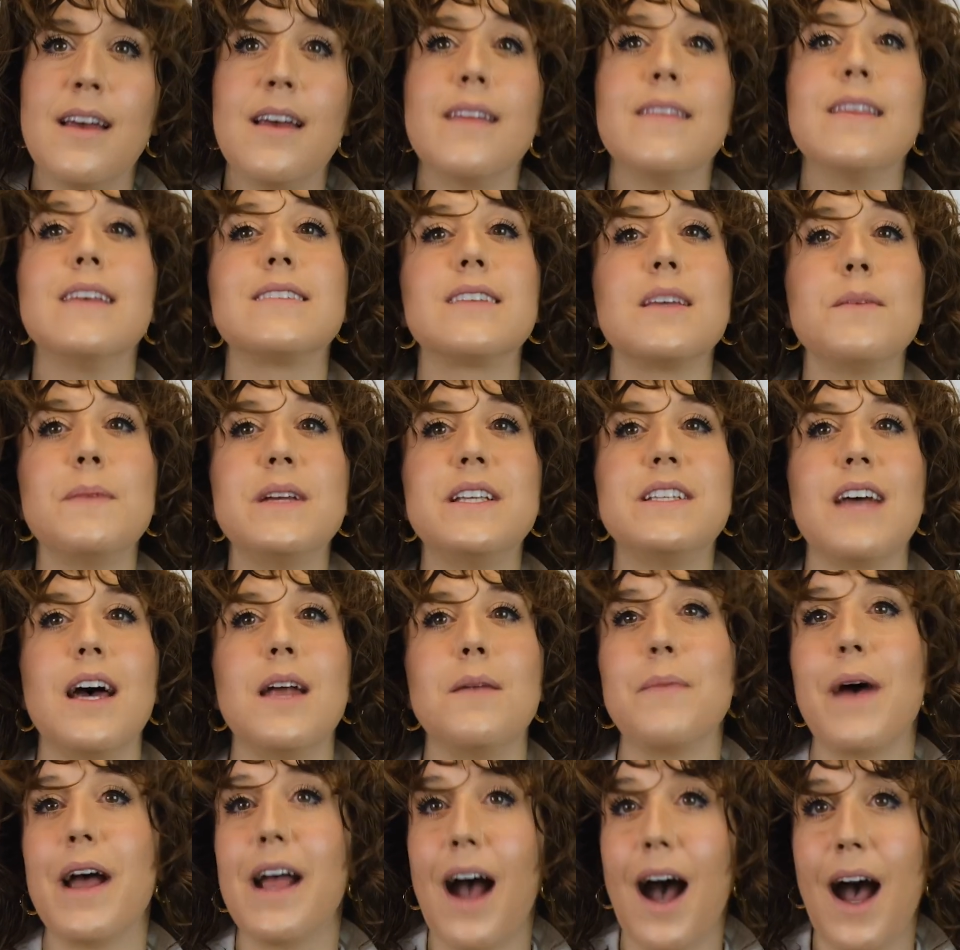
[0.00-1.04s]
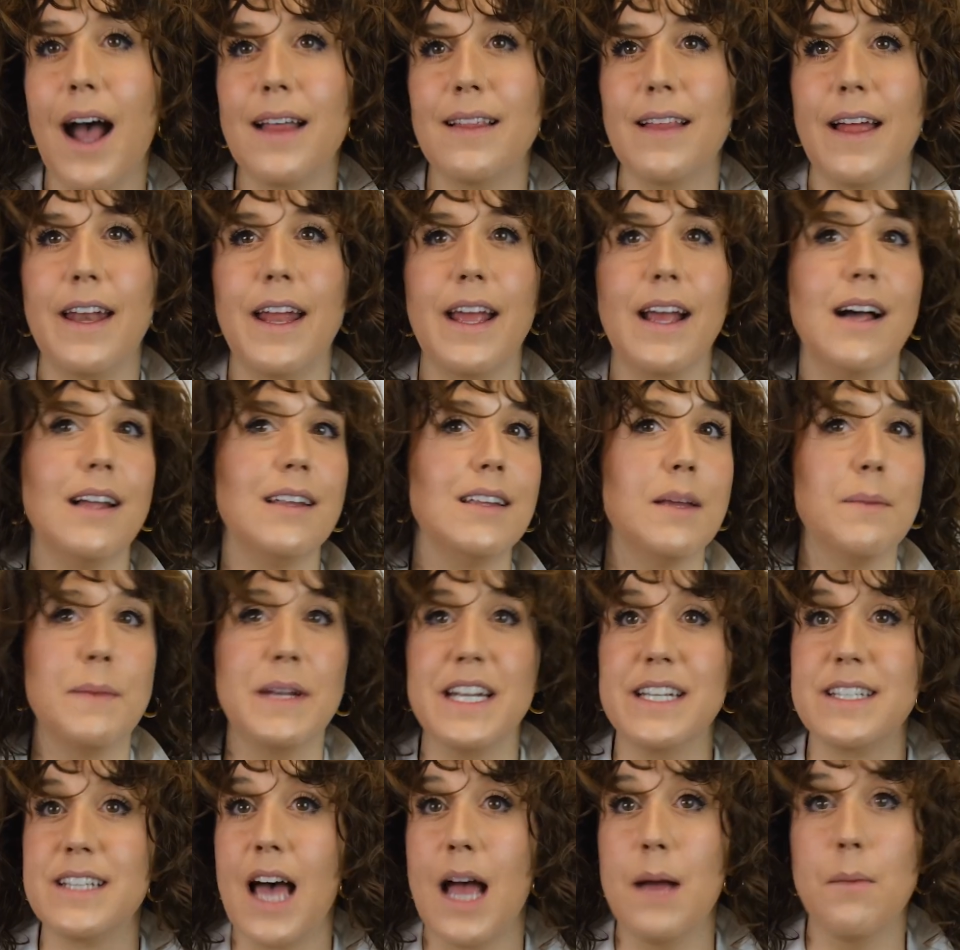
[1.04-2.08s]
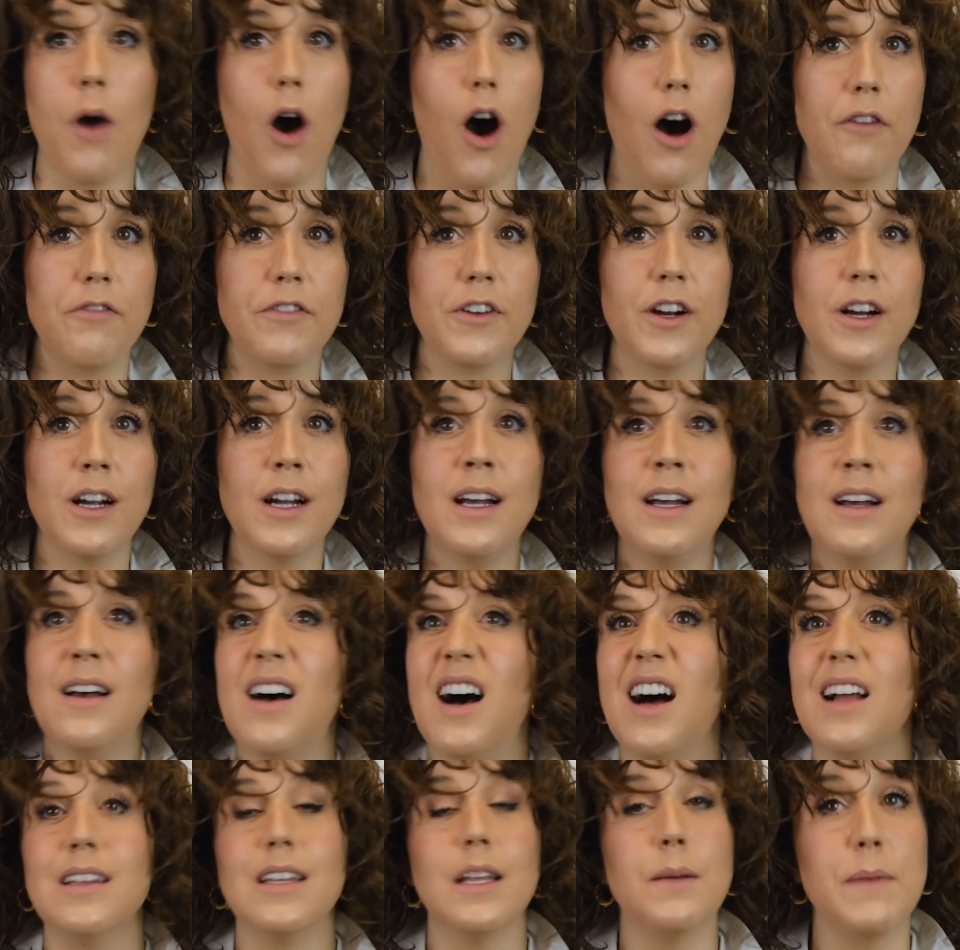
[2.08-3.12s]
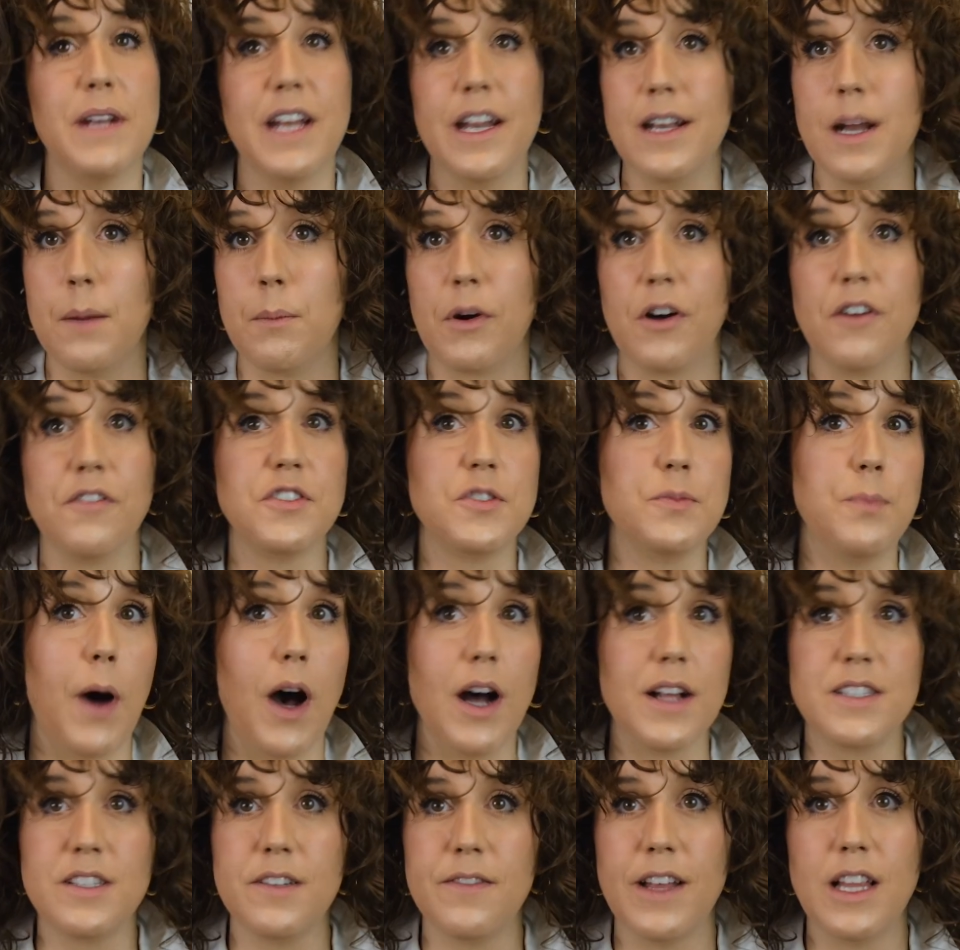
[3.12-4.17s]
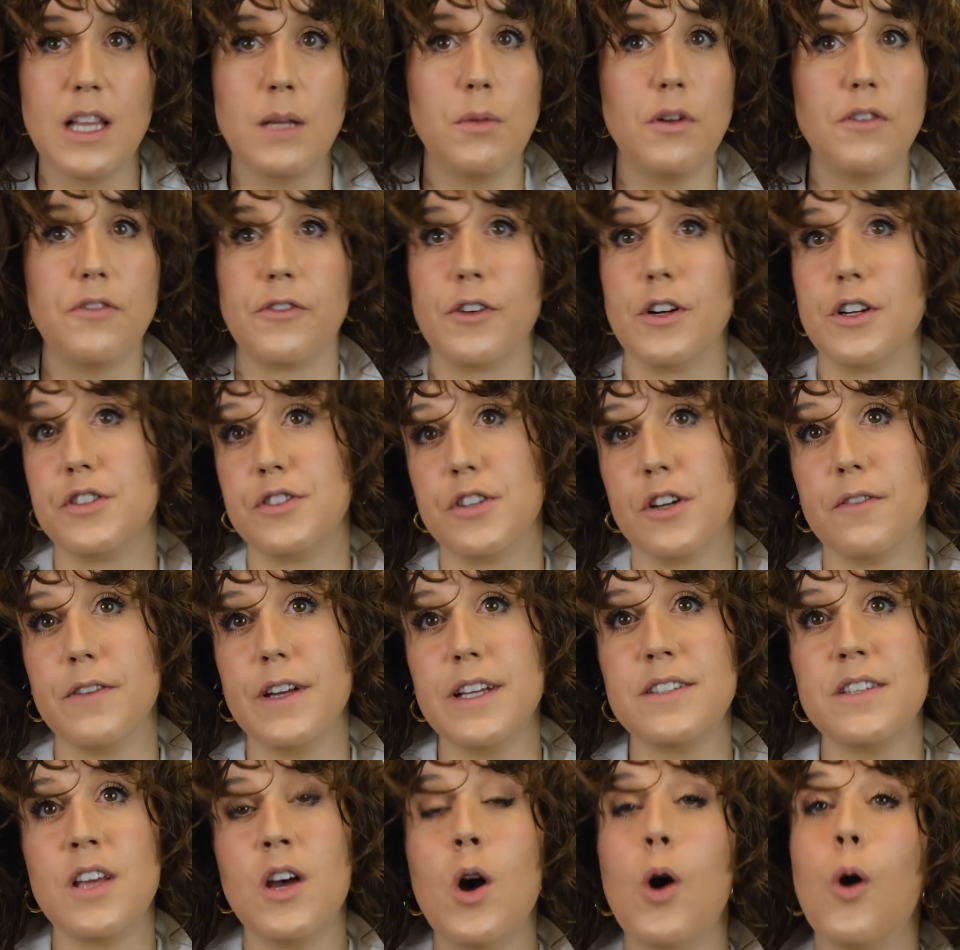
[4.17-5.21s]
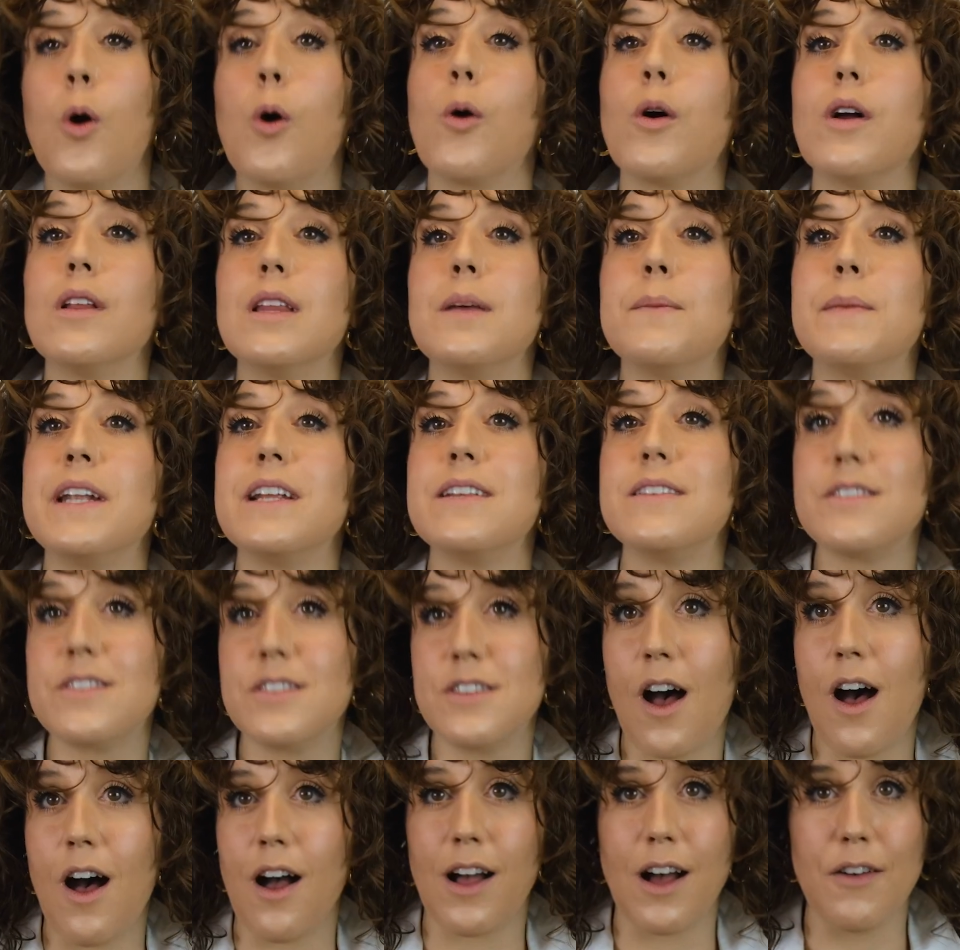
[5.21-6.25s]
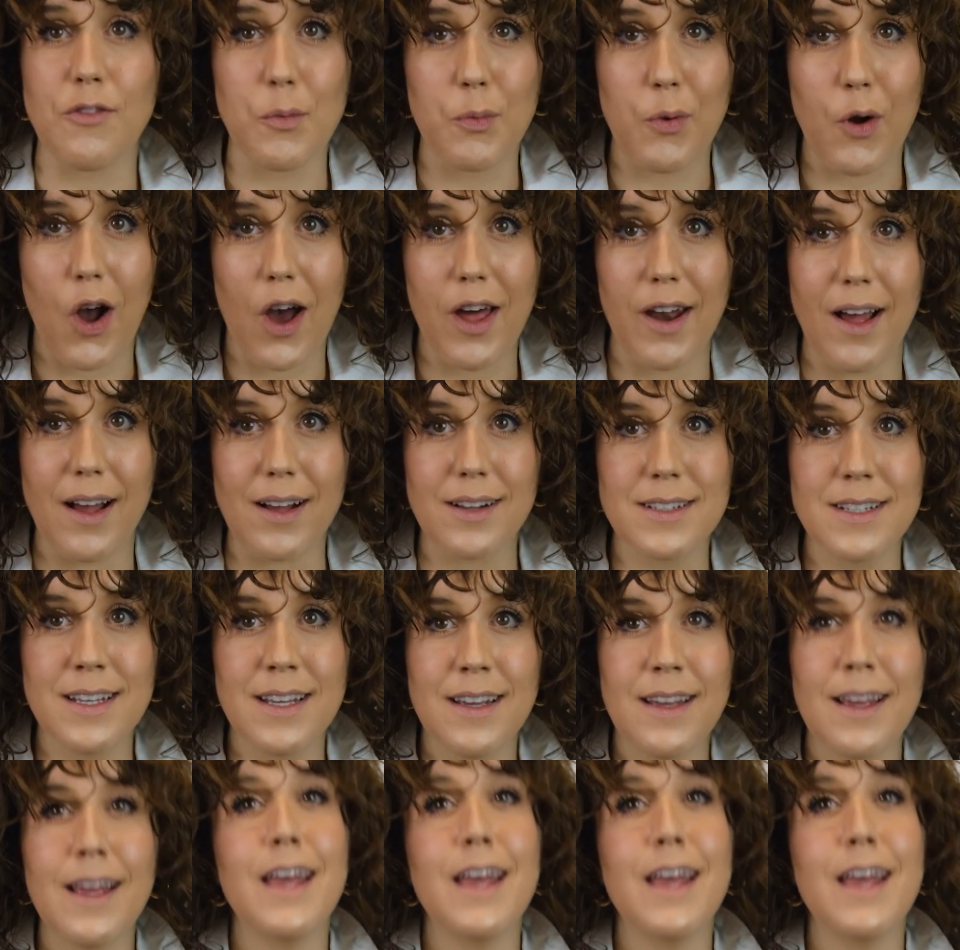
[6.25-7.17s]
This can be done by highlighting a limited time offer, a limited number of spots available for a service, or a limited stock of a product.